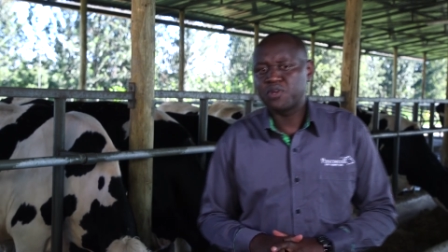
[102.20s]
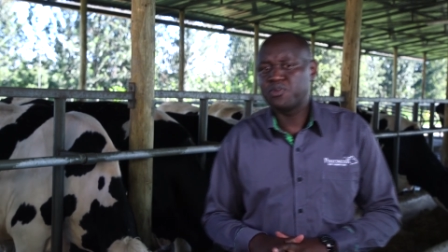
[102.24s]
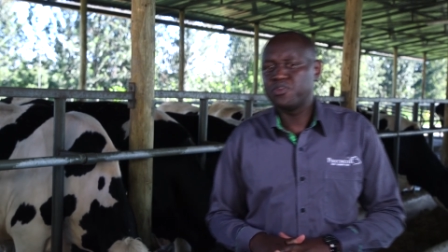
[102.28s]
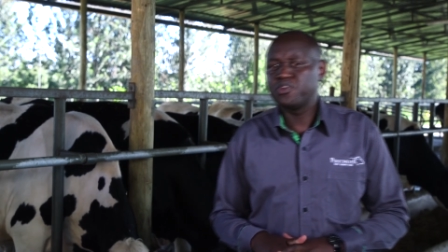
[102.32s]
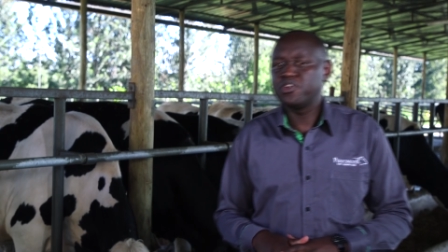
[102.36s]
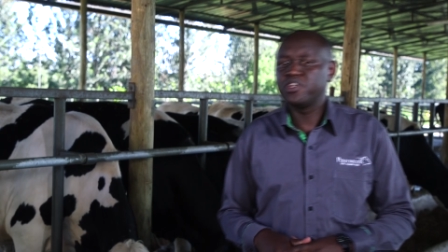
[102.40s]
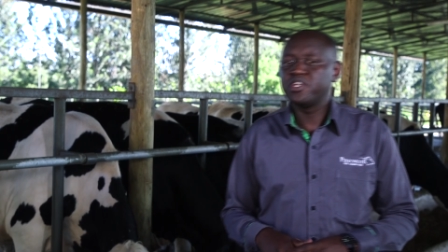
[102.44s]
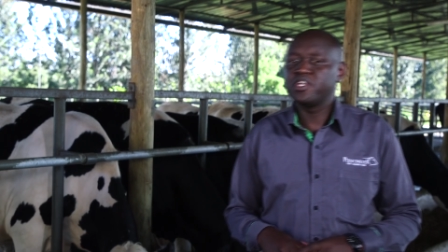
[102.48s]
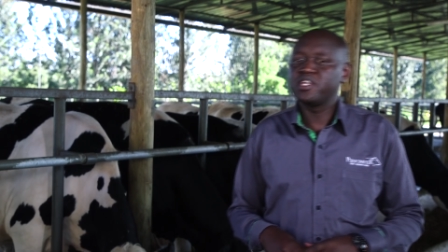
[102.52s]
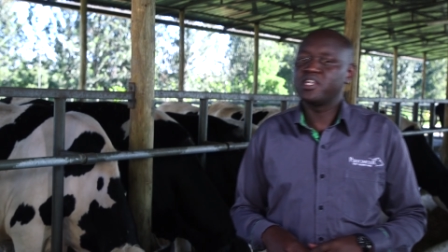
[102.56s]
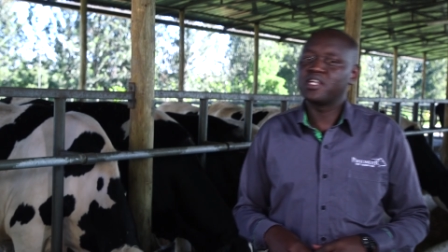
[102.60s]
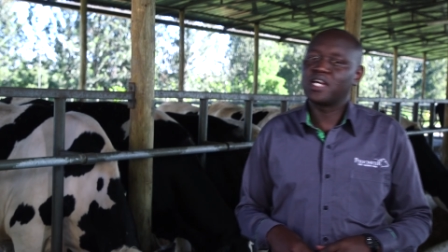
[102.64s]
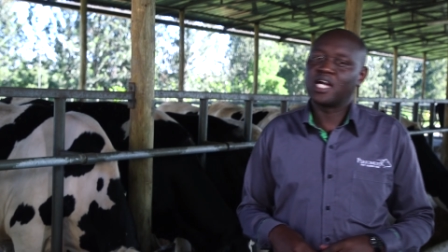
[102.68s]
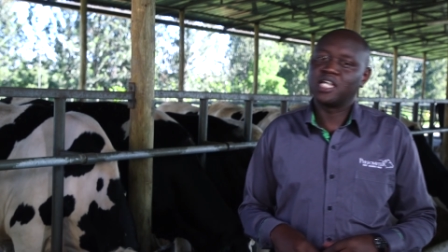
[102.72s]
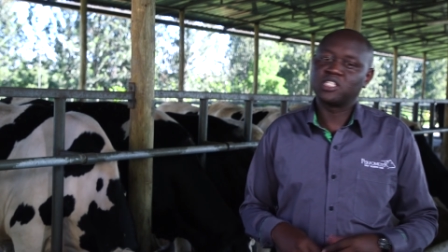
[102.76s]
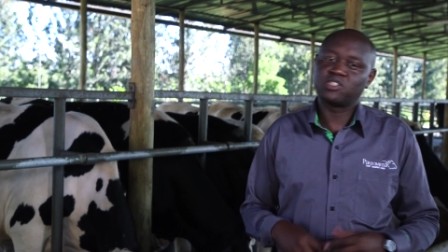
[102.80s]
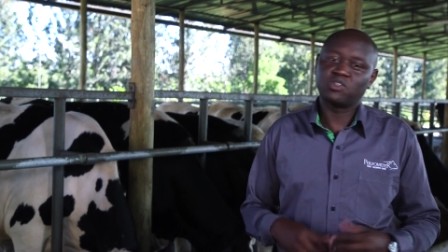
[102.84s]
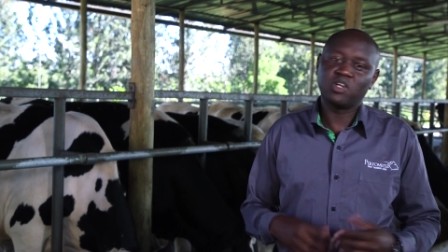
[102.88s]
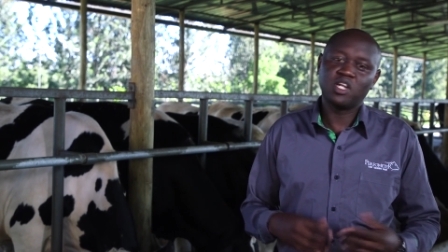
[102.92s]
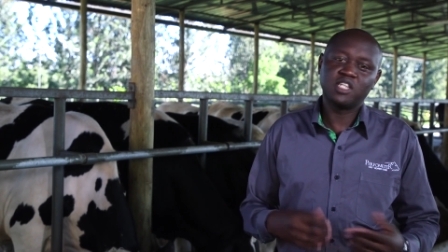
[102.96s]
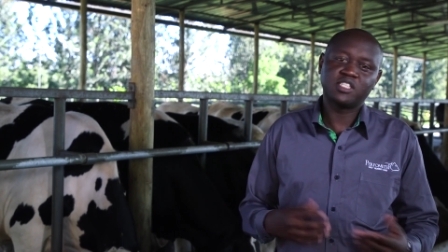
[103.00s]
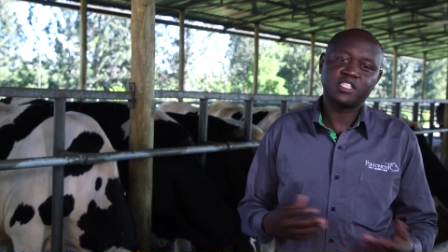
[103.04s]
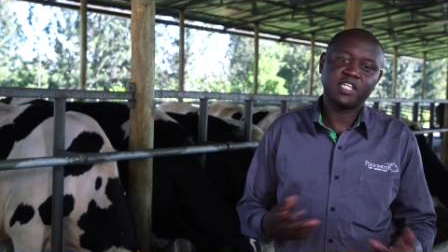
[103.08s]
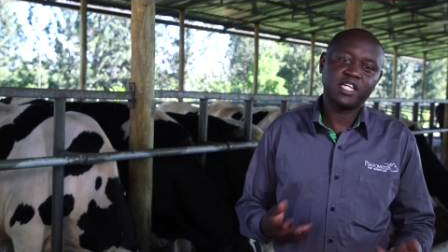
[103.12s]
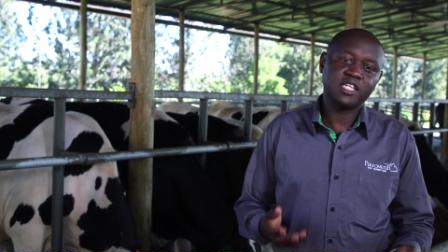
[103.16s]
doing a
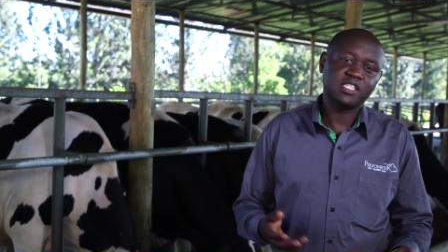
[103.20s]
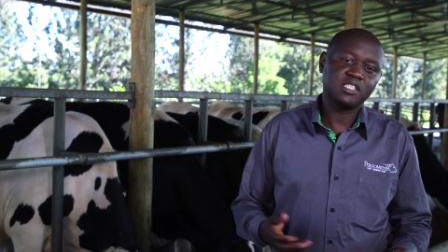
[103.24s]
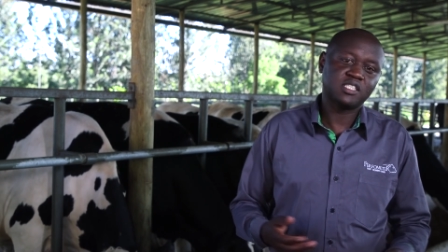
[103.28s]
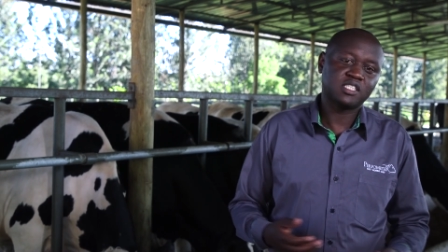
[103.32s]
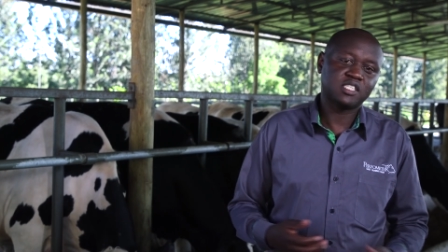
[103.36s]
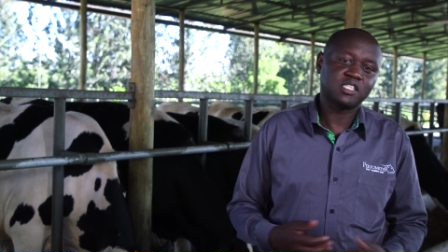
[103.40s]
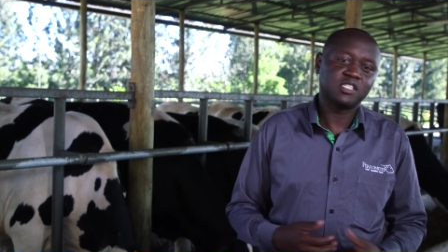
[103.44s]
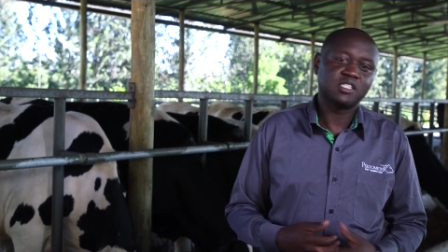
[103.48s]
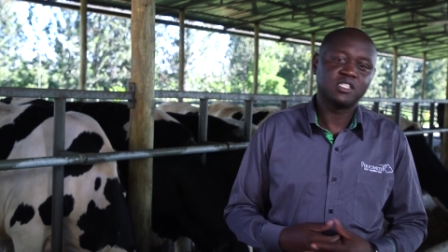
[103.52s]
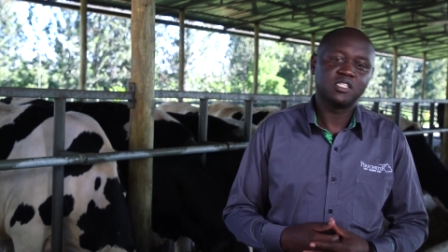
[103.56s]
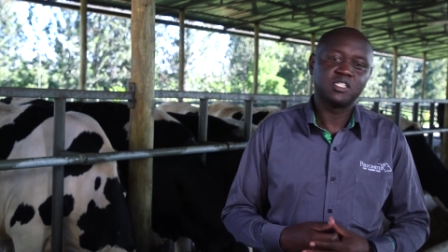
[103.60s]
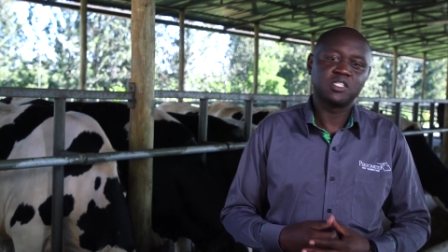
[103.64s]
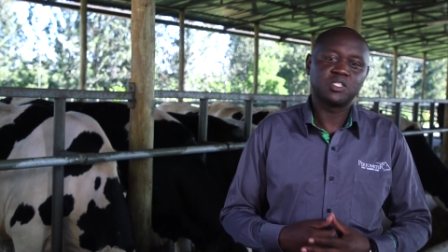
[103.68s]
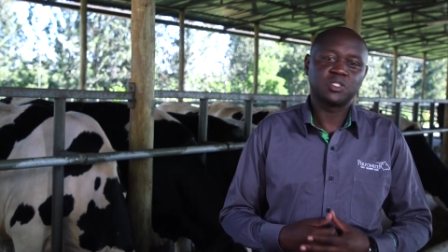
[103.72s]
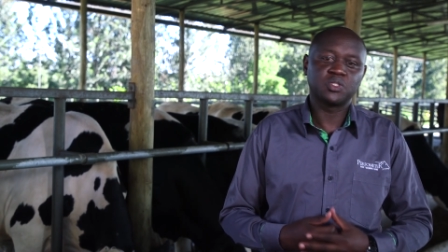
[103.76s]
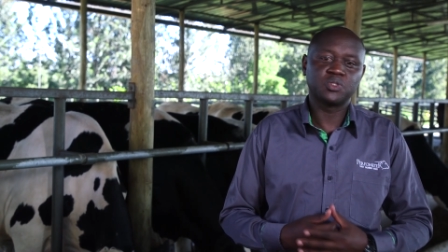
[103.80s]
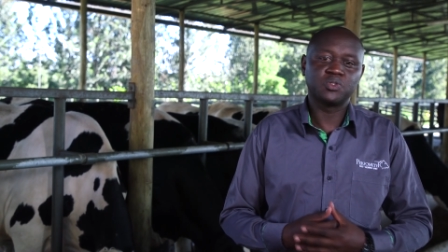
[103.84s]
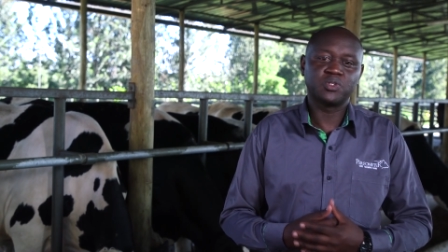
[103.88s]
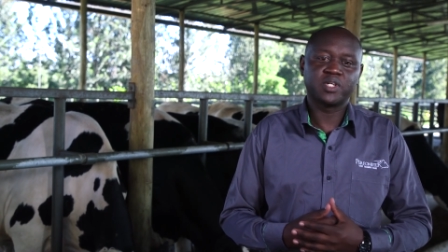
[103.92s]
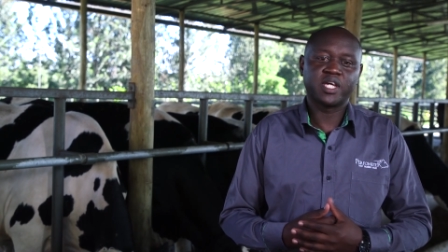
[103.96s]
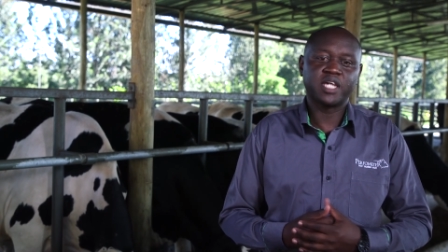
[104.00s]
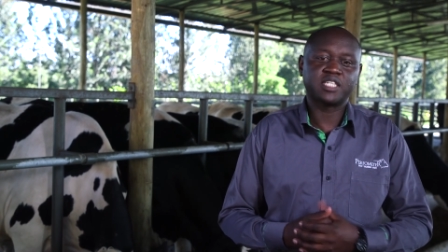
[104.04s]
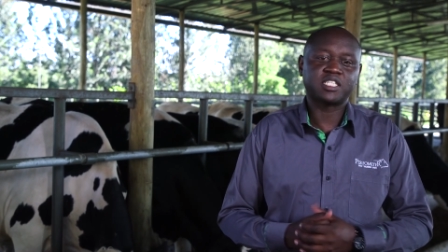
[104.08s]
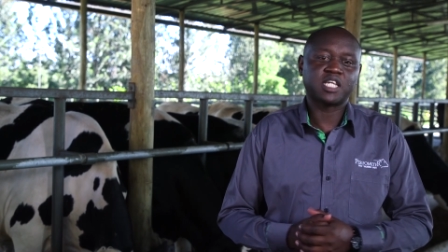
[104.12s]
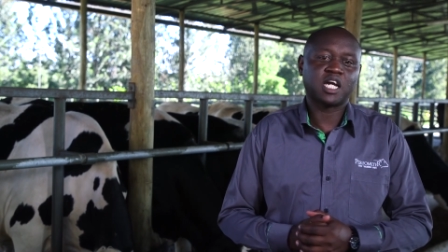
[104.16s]
soil test
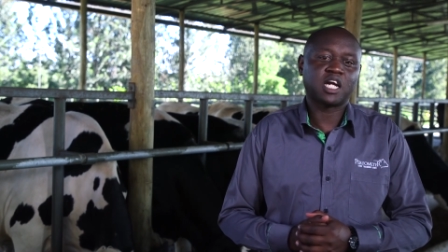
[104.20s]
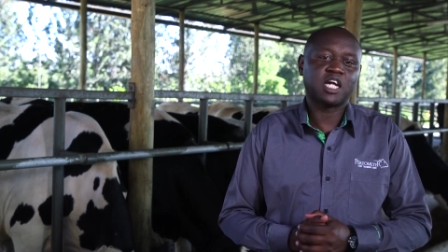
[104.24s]
to get